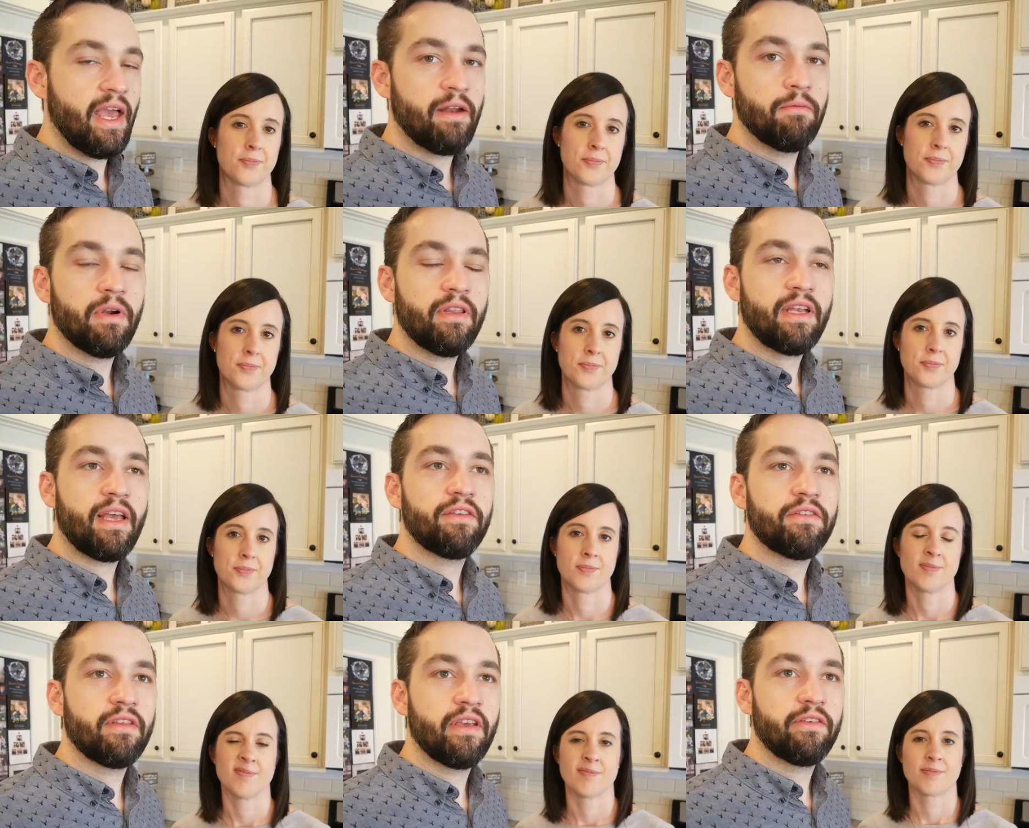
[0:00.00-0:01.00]
Speaker 1: And one of the
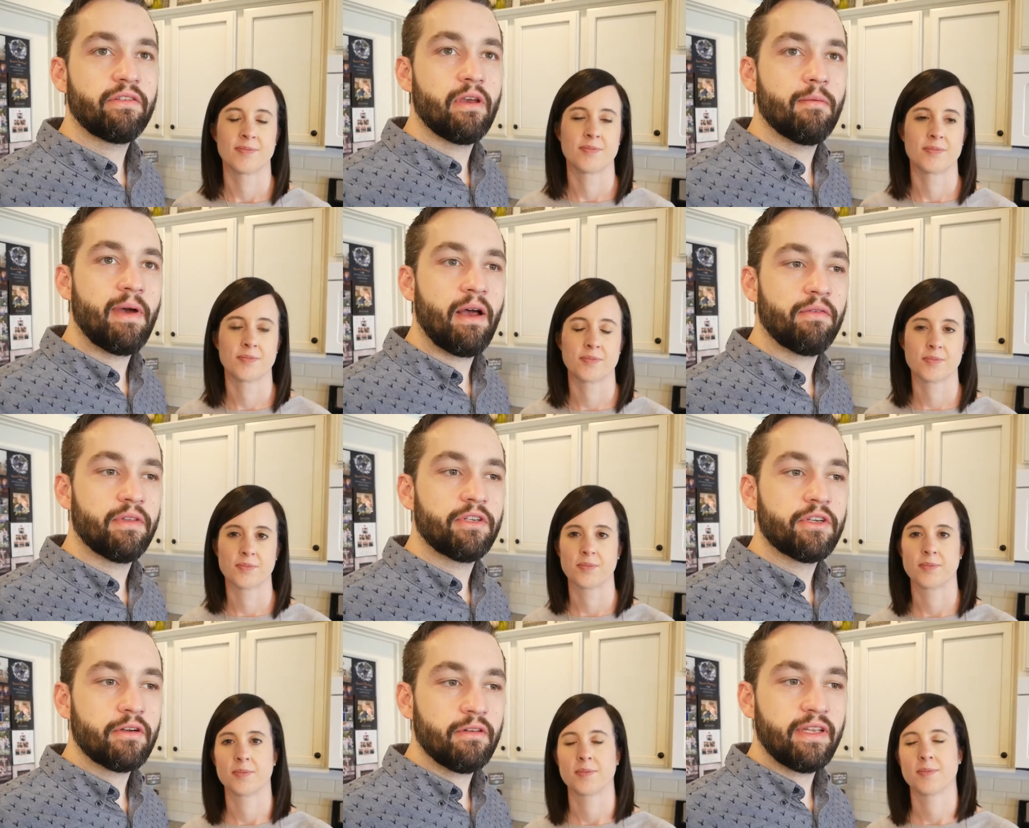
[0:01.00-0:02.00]
nice things about the
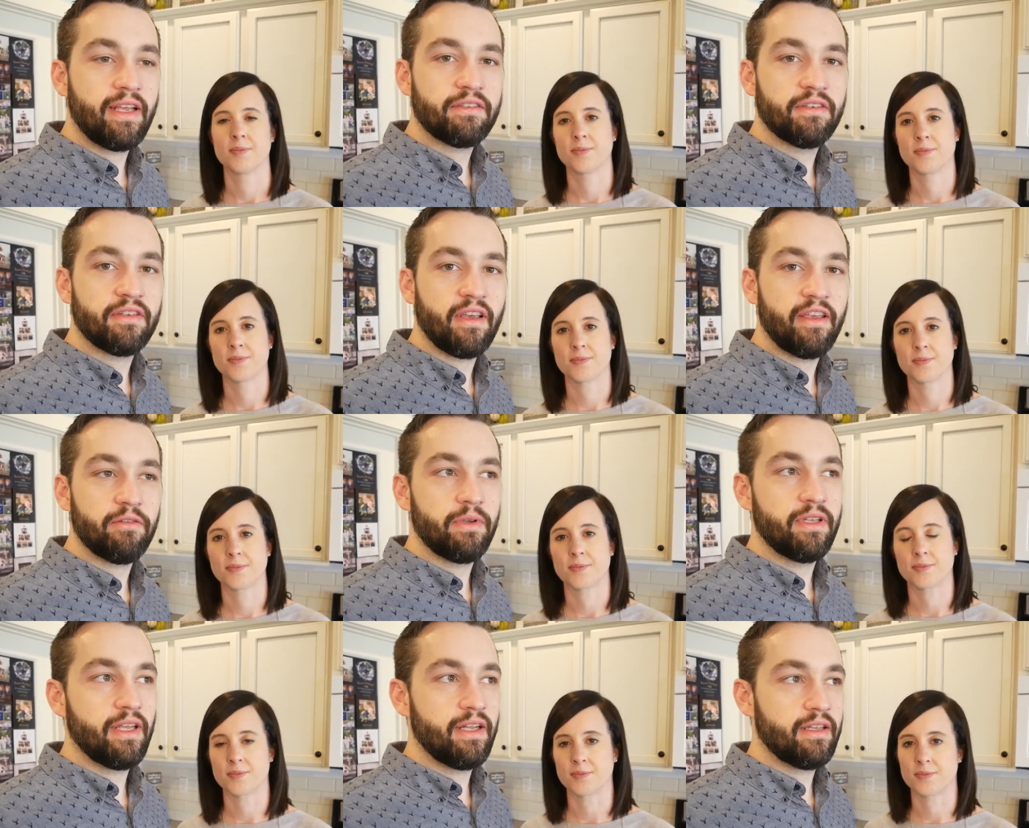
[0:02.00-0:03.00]
journaling exercise we
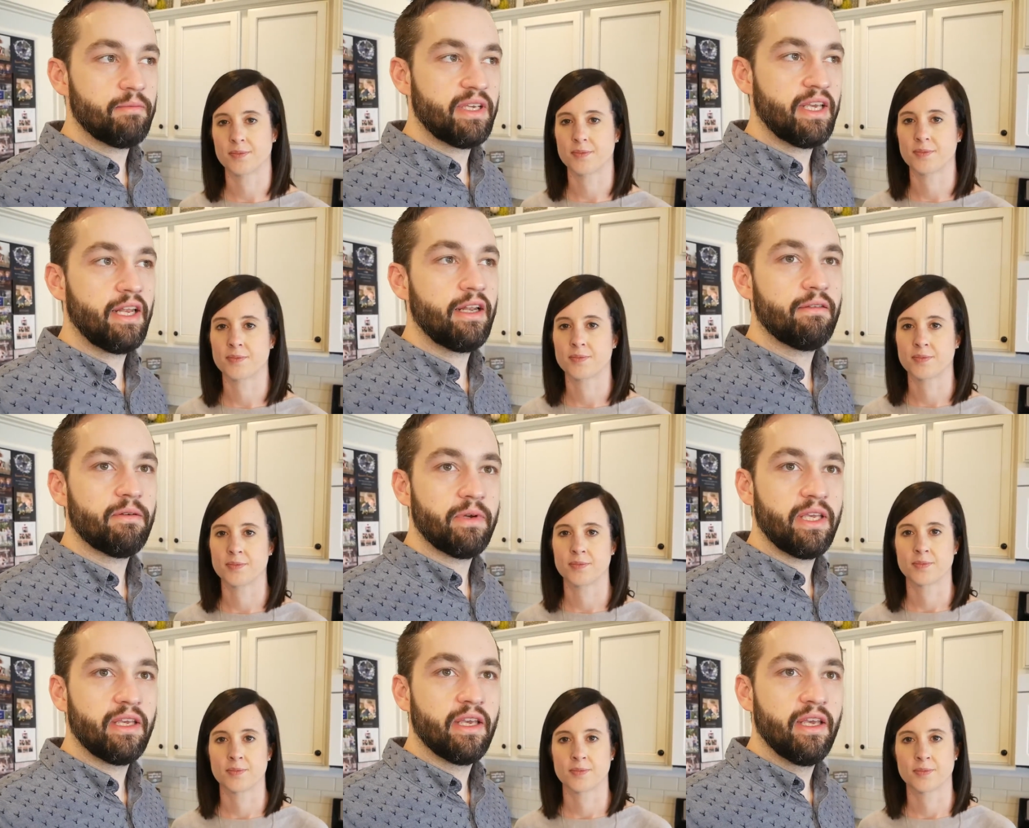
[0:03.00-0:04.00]
did at the beginning of the
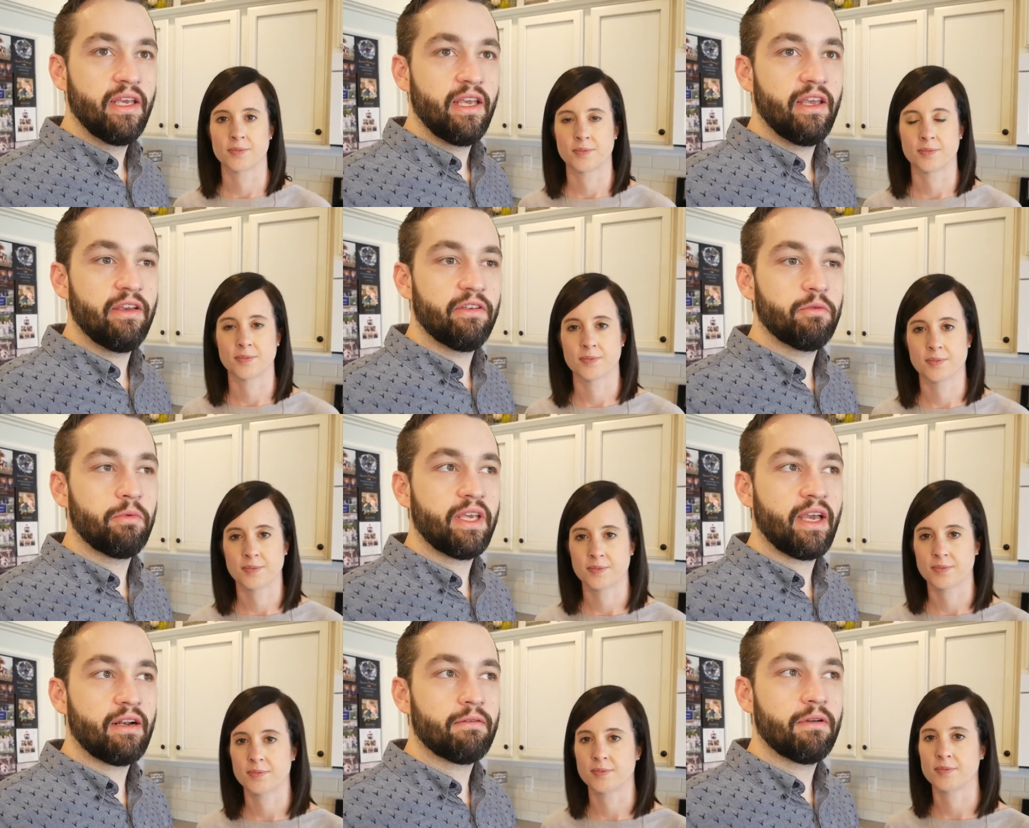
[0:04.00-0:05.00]
week is we
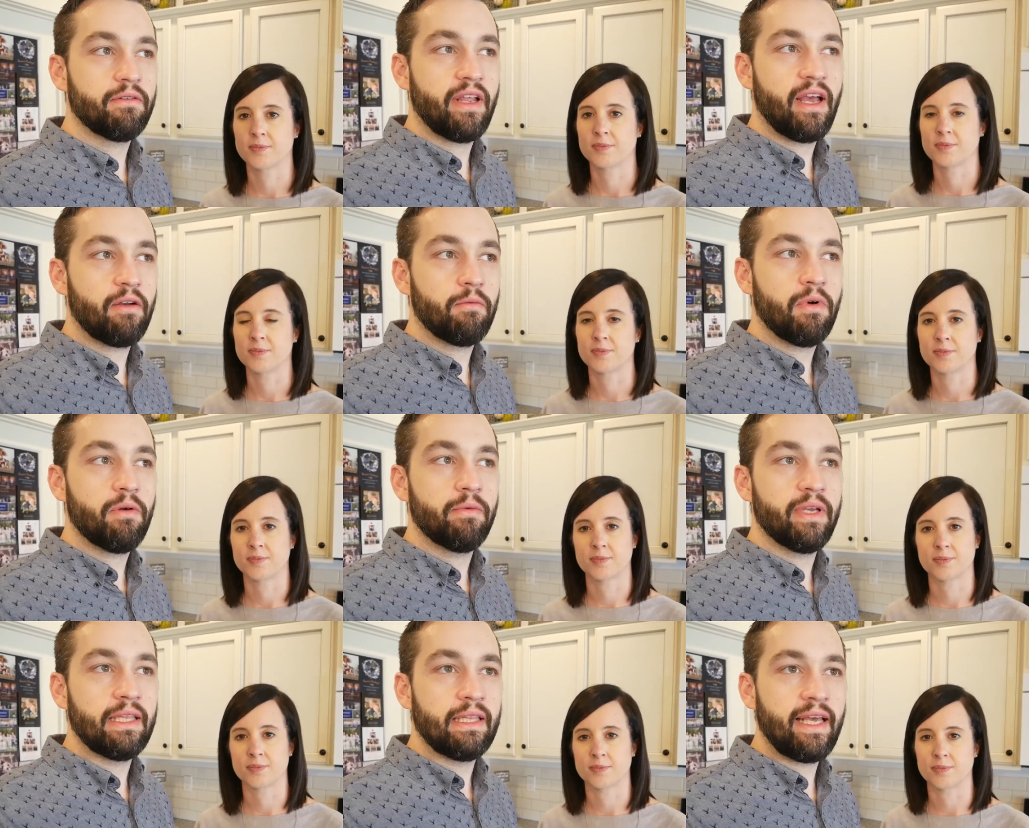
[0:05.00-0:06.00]
kind of wrote down what
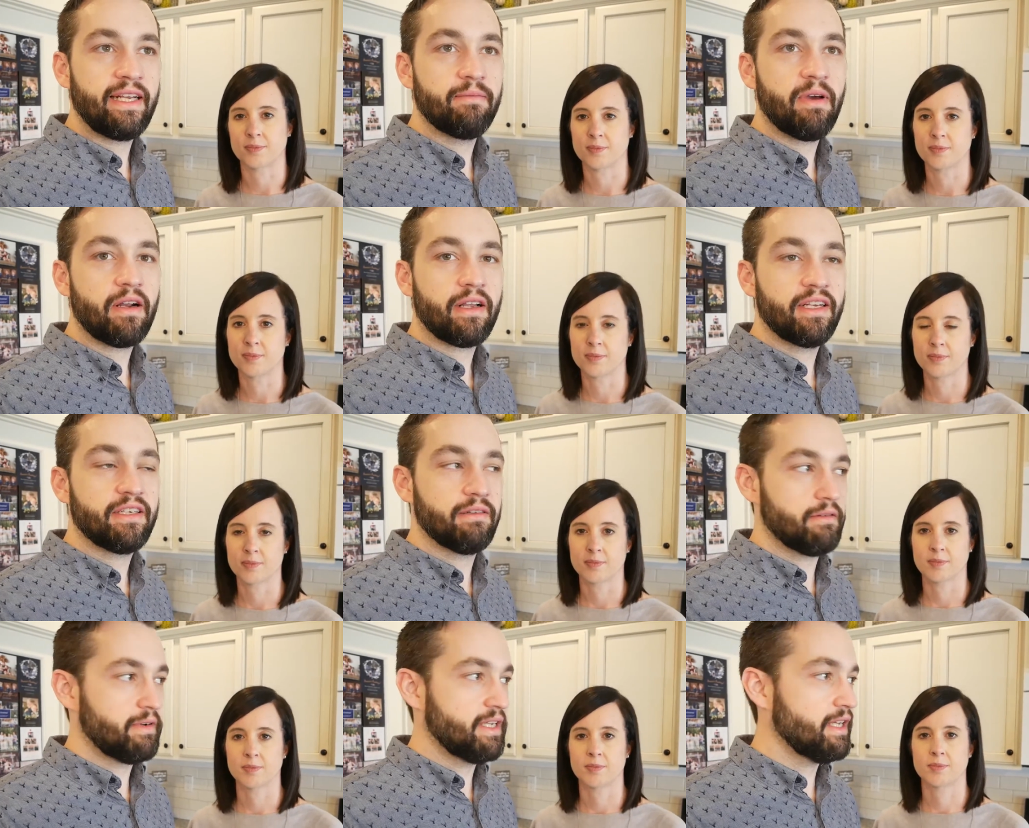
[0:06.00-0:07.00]
we liked about our kitchen
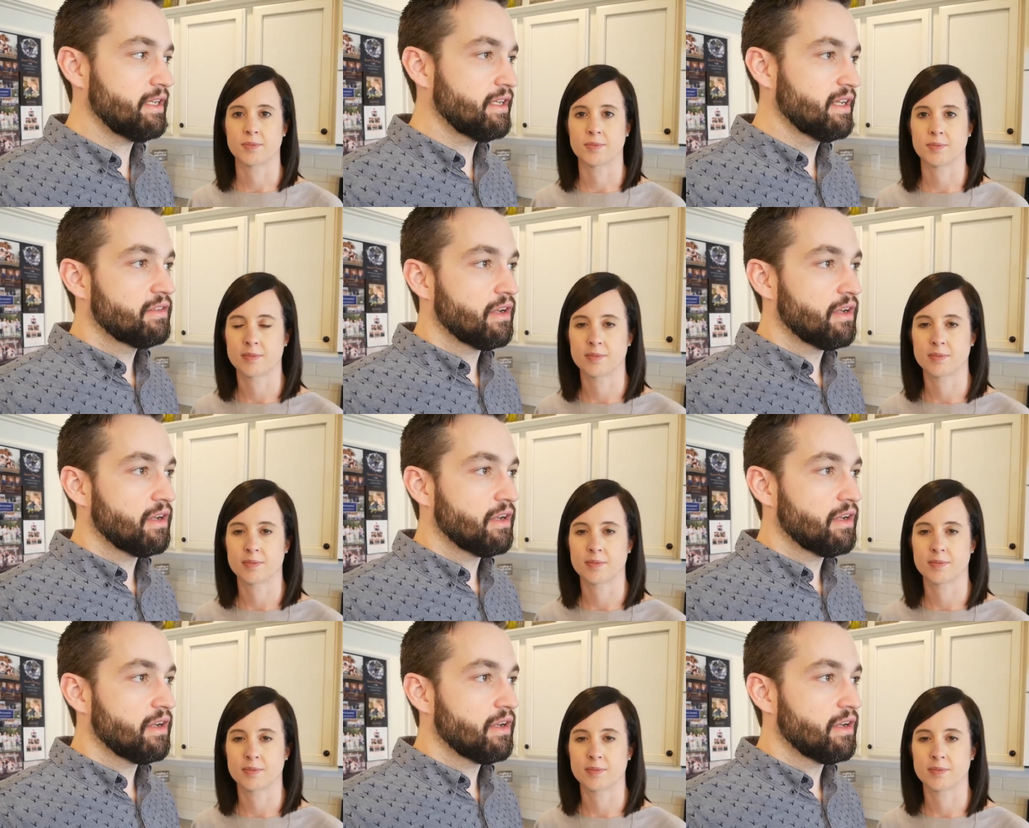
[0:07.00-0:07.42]
and what we didn't.